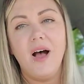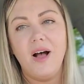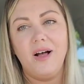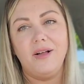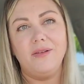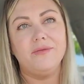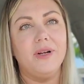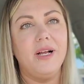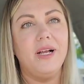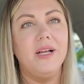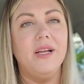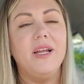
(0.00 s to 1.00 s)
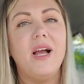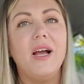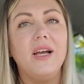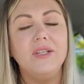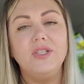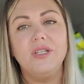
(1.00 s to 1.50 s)
all right,
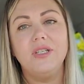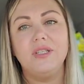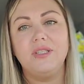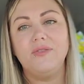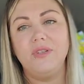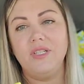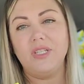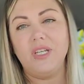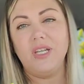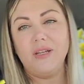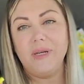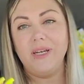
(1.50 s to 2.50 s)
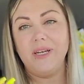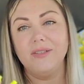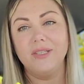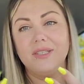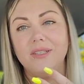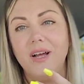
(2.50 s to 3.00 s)
I just finished getting my
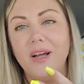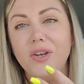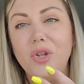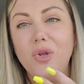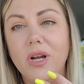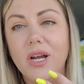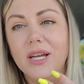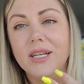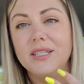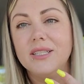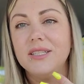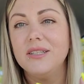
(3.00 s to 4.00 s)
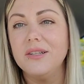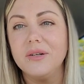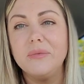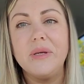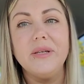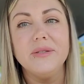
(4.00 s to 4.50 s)
nails done, you guys. They're
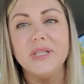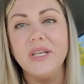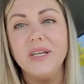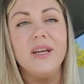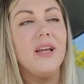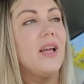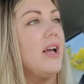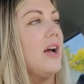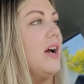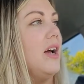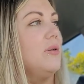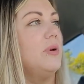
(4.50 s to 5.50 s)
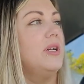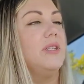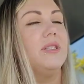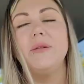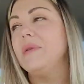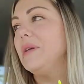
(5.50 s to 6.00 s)
amazing. I wanted
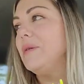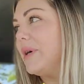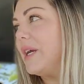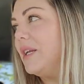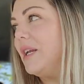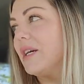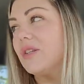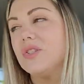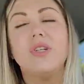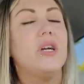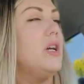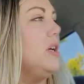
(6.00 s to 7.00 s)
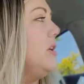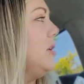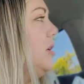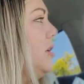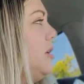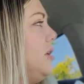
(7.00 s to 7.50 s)
something bright and extra
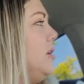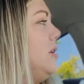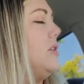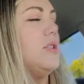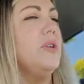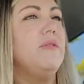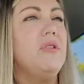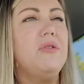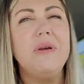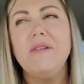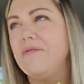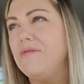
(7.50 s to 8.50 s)
so even though my